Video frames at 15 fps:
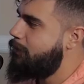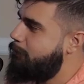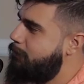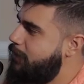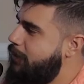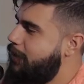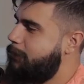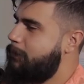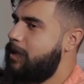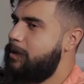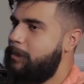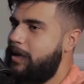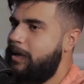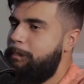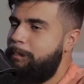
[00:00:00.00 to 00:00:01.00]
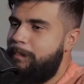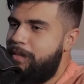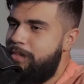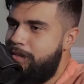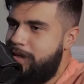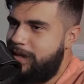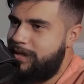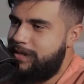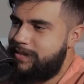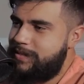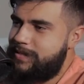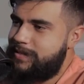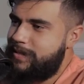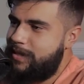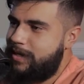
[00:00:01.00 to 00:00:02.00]
But, like, my, my, my thing is,
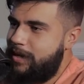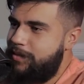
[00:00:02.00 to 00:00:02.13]
is, like,